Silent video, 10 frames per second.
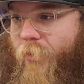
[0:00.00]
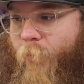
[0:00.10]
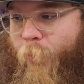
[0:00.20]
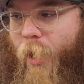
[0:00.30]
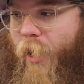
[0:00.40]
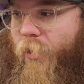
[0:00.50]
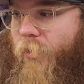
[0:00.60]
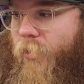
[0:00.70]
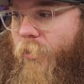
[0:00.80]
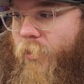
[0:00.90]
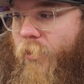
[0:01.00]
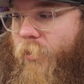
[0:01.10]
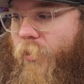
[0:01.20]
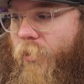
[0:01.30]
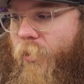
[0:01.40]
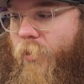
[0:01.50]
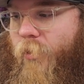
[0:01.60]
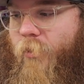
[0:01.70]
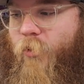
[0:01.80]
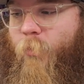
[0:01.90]
But
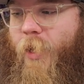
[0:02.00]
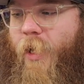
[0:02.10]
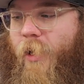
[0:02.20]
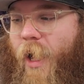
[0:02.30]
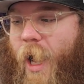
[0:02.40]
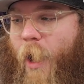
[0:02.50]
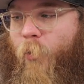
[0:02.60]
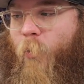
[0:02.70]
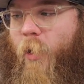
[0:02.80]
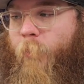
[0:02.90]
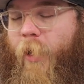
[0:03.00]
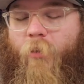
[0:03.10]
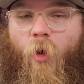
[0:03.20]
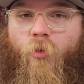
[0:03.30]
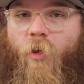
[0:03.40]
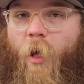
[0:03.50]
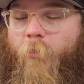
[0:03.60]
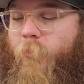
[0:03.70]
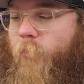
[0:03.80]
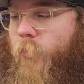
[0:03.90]
to me, I would want to pick those up.